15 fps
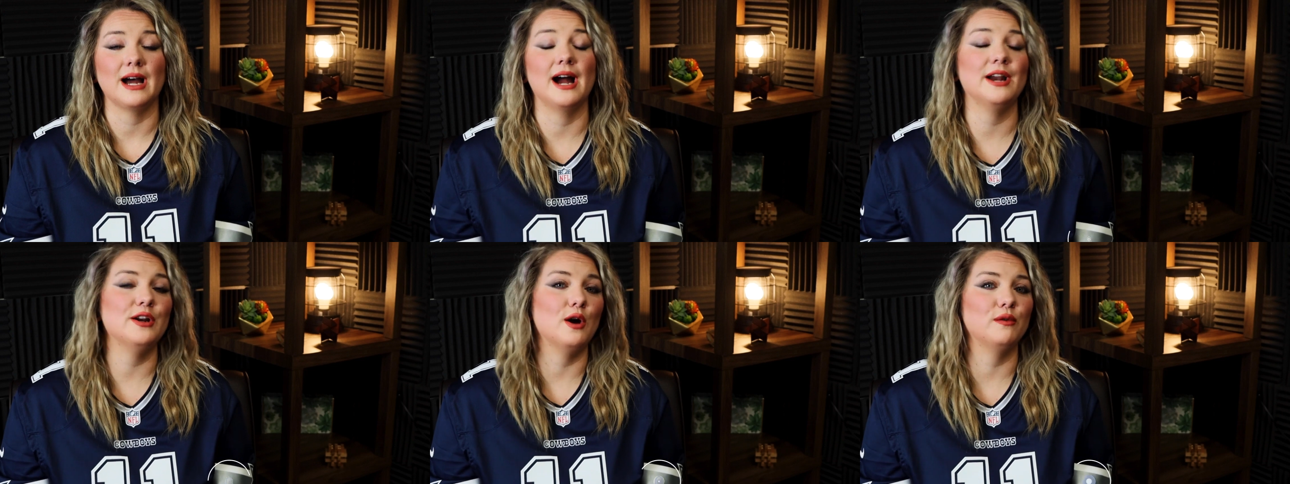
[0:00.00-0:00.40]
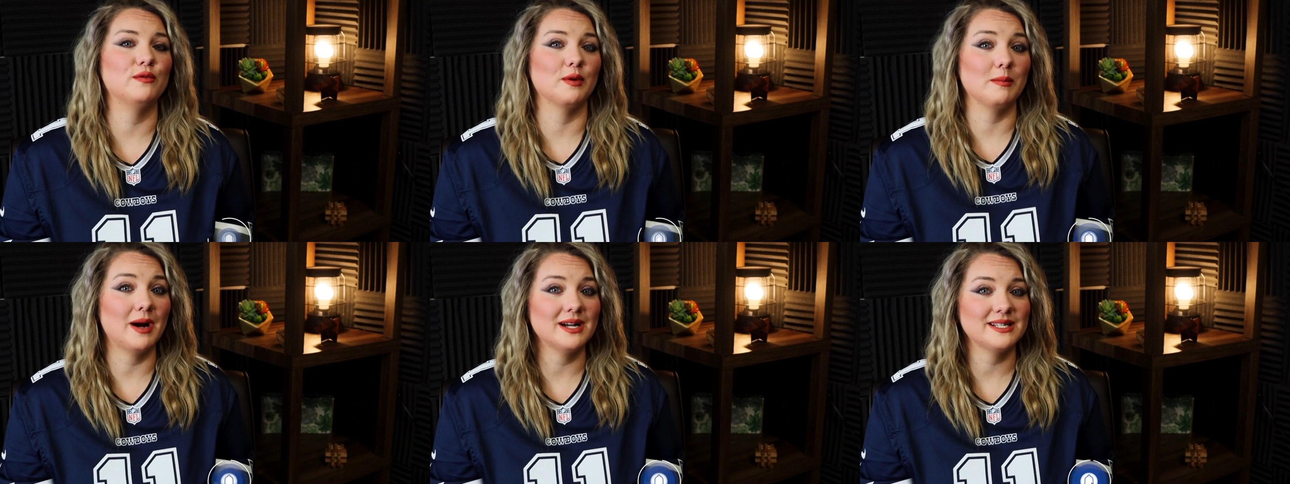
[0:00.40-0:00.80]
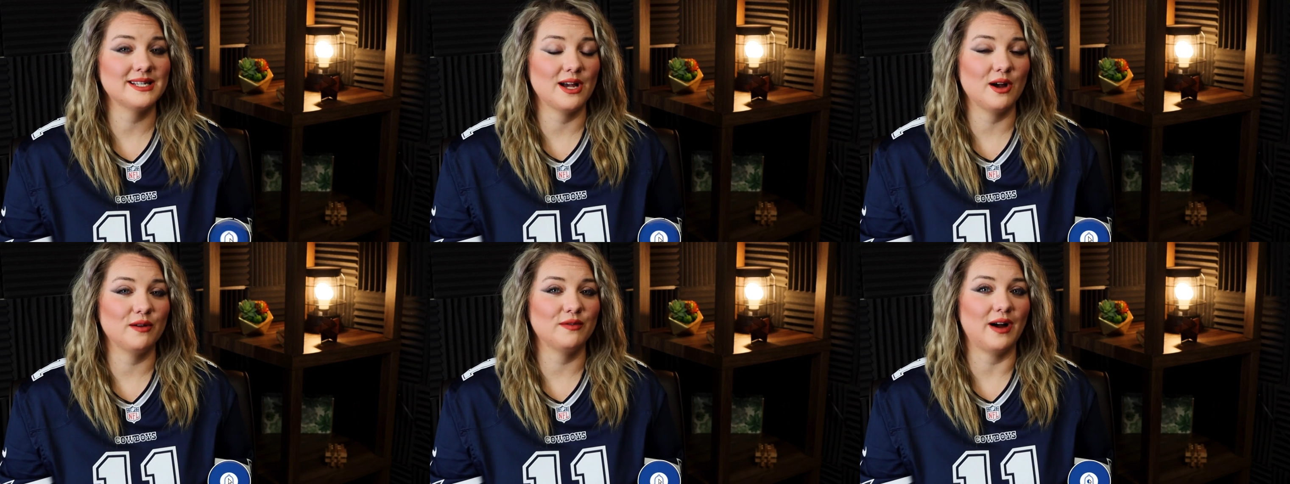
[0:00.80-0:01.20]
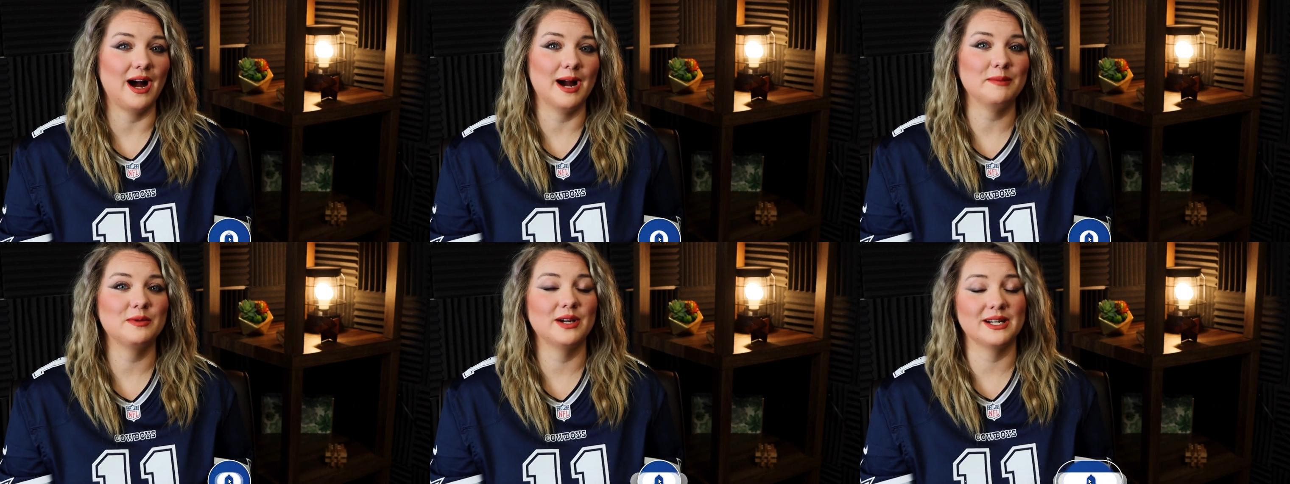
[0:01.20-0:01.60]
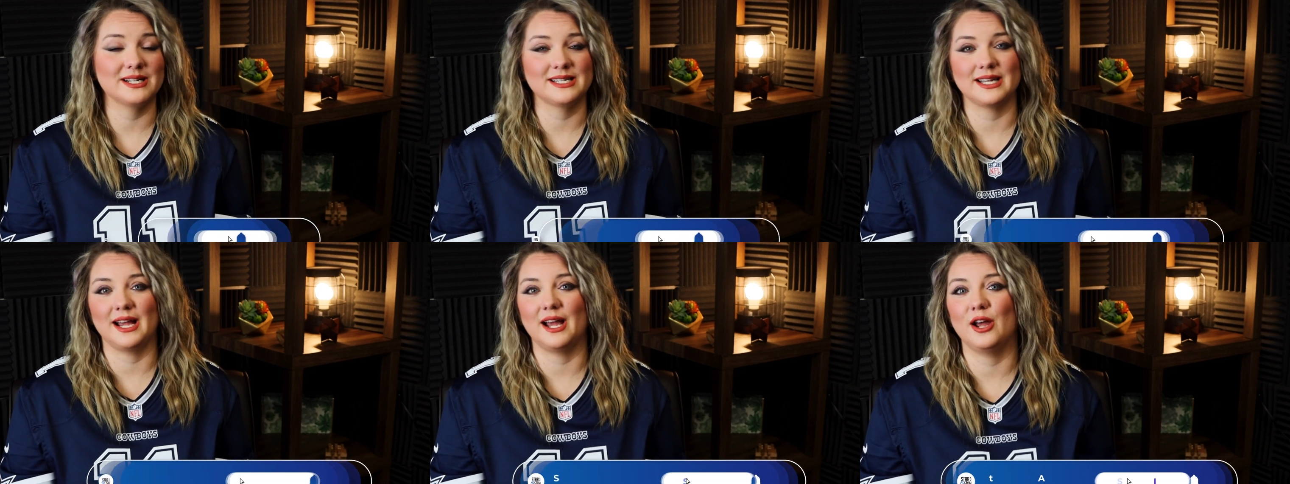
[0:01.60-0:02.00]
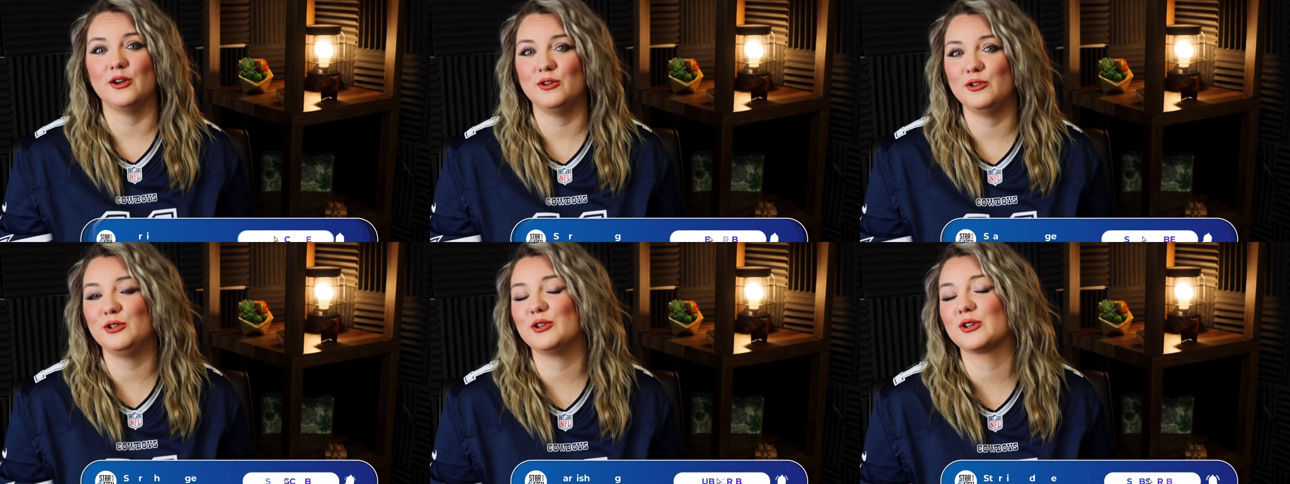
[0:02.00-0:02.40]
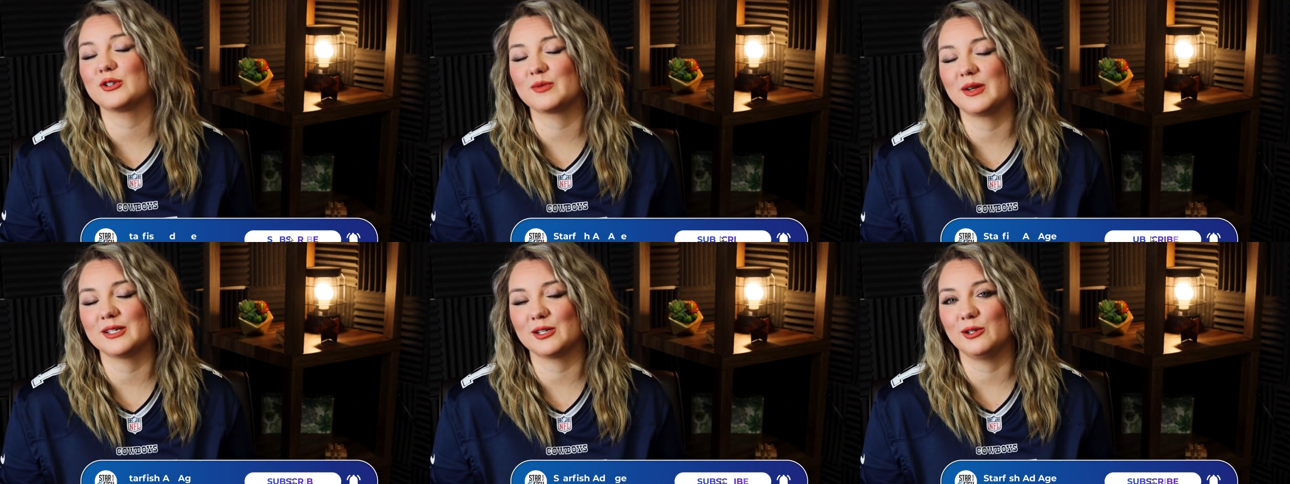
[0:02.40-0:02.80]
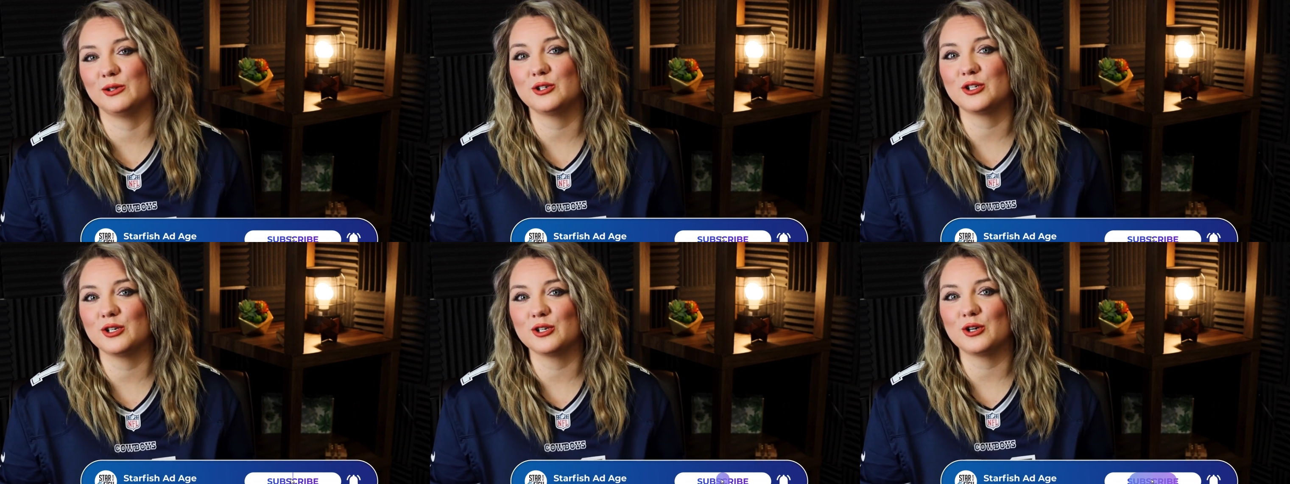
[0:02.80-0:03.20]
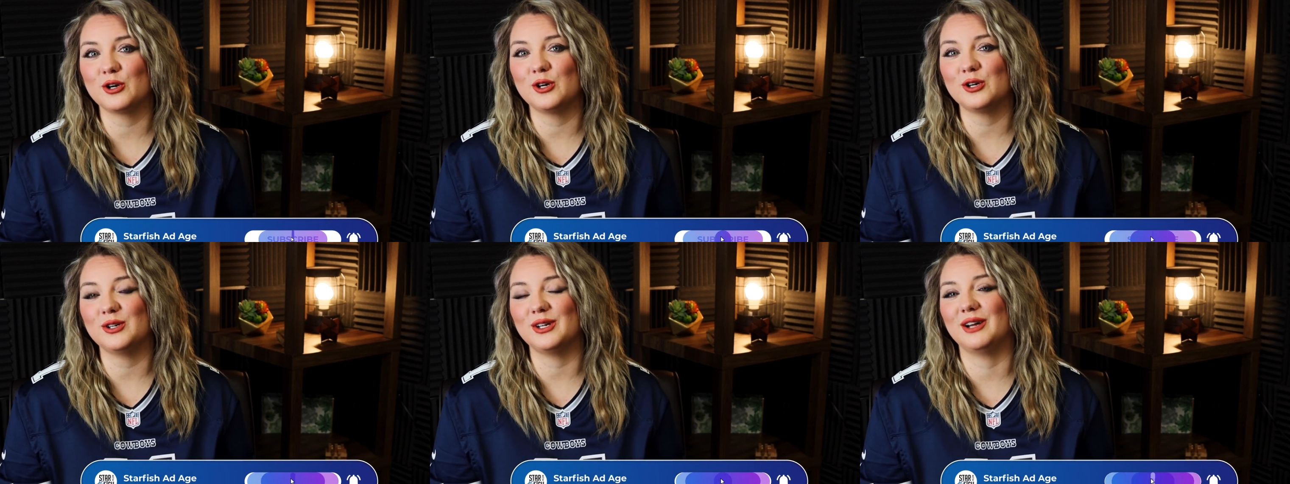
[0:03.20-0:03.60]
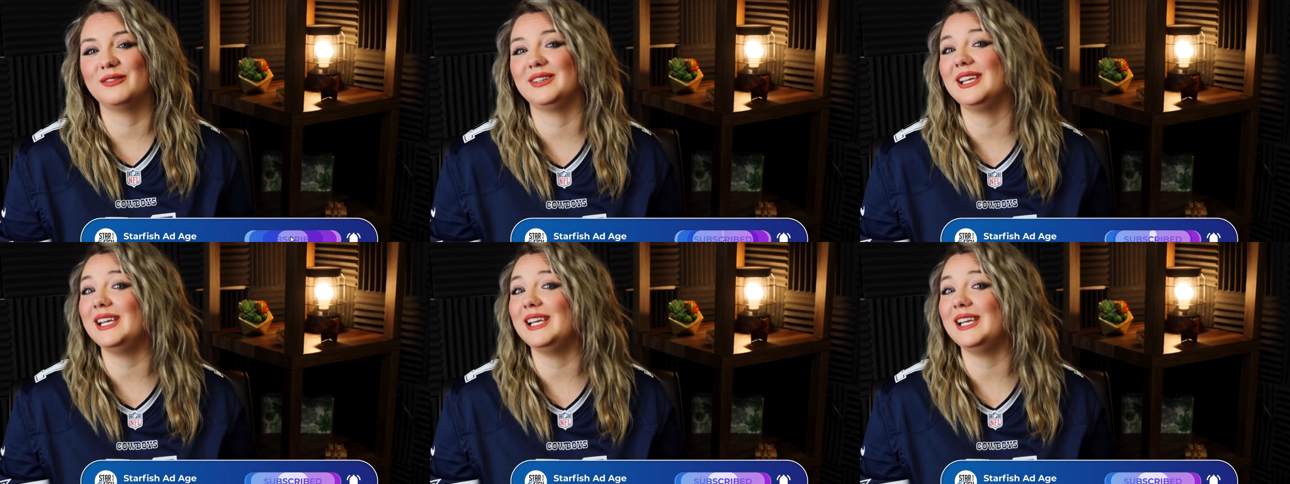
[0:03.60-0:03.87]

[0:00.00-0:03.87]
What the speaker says: I know for myself, I'm going to set a New Year's resolution goal of